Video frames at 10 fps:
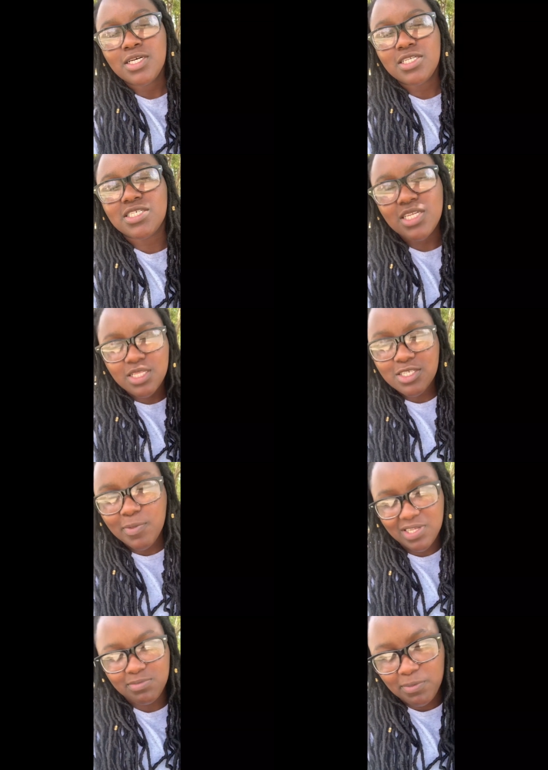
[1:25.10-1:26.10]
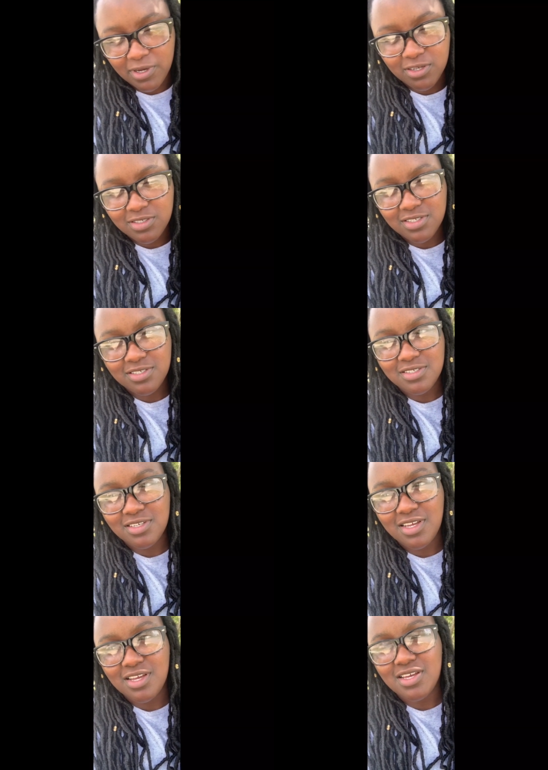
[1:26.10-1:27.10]
does any of this go back to my parents?
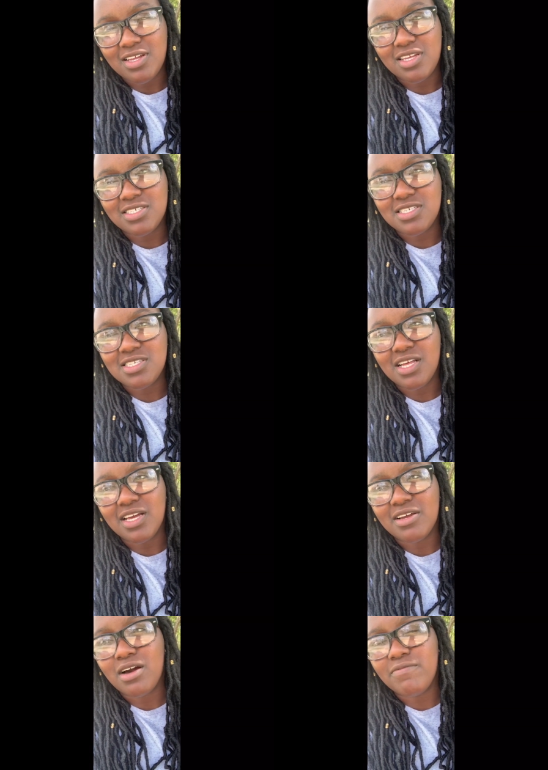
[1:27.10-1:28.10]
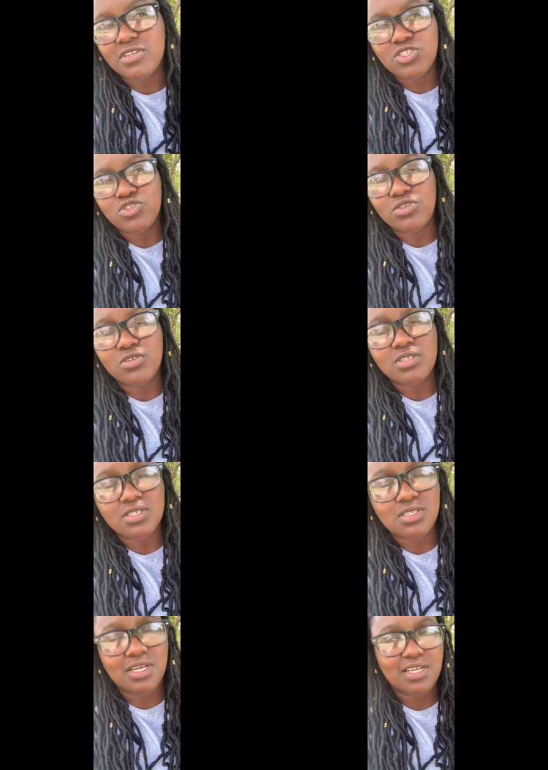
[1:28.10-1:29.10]
And is this like confidential? Is
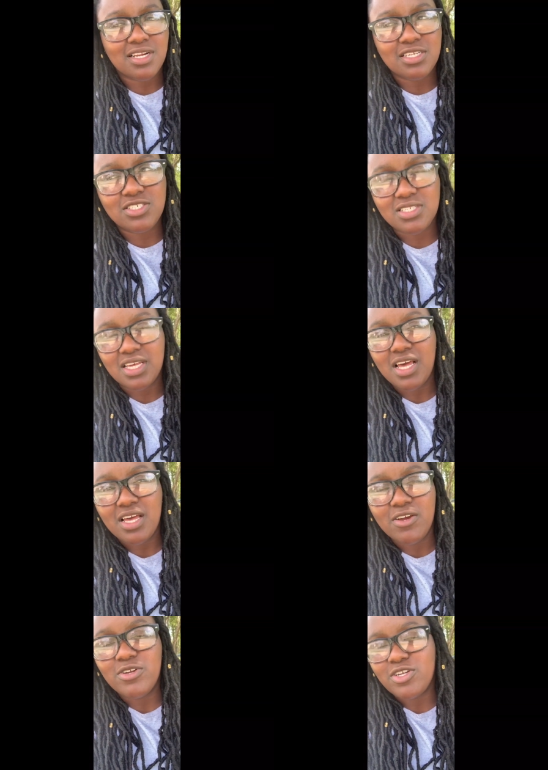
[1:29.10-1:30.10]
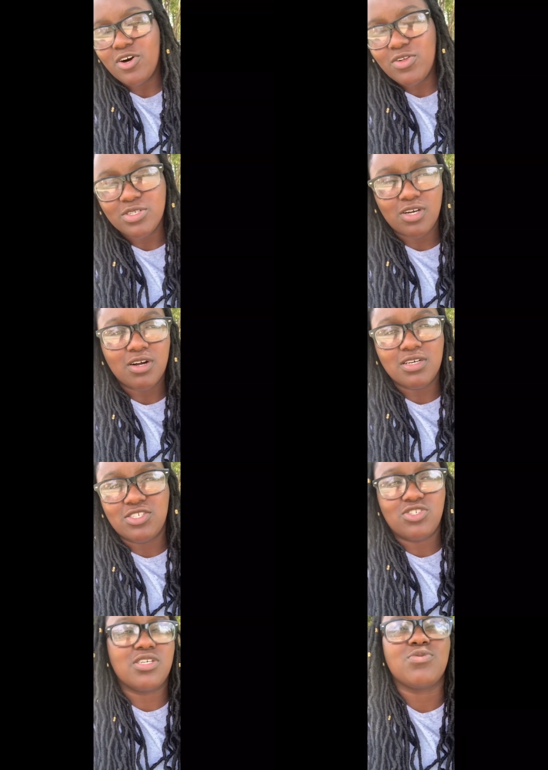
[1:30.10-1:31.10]
this like, she's like, yeah, you're an adult, this all
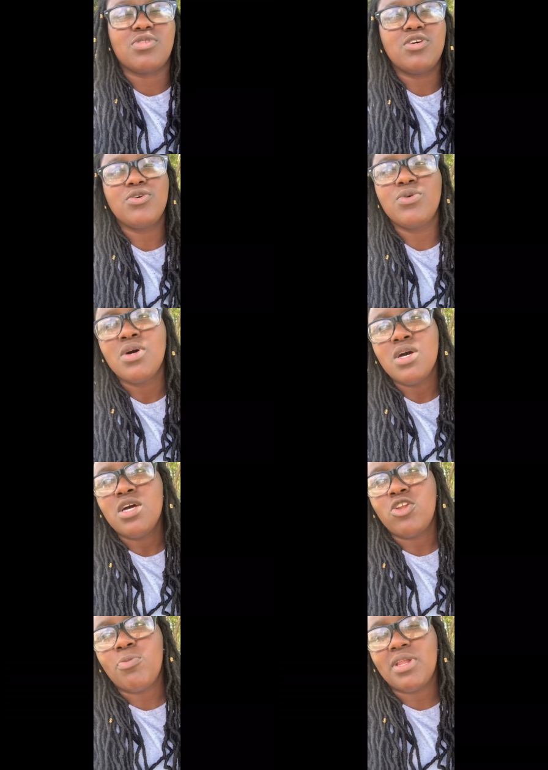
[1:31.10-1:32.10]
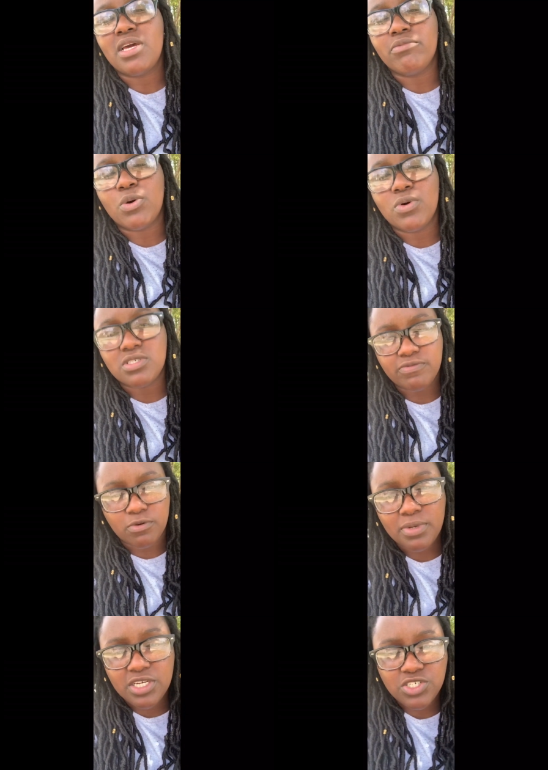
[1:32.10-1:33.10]
just sticks with you, nobody can request
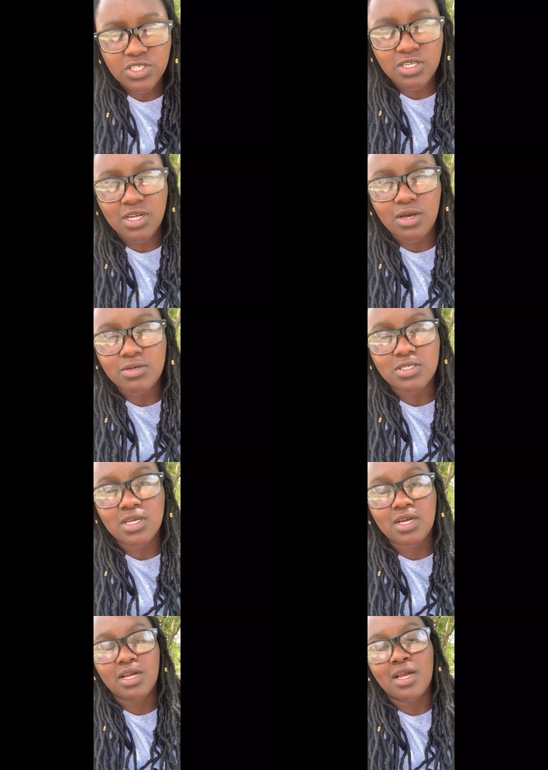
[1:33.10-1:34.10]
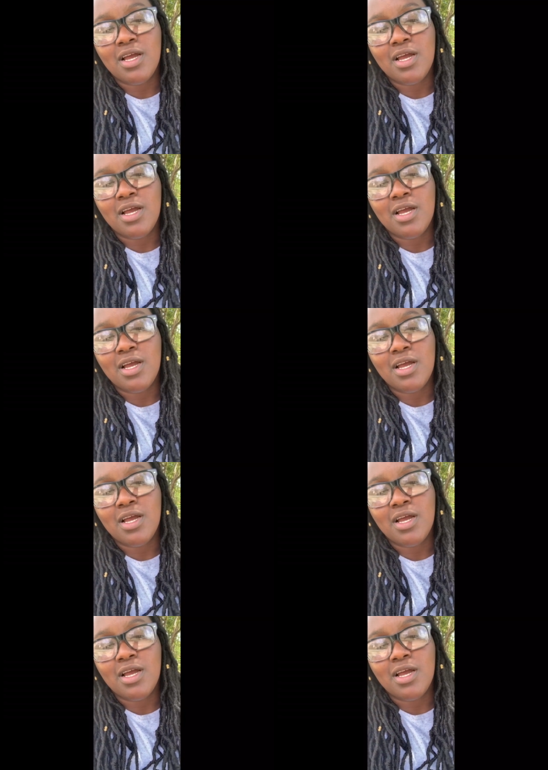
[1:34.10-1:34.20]
information. I was like,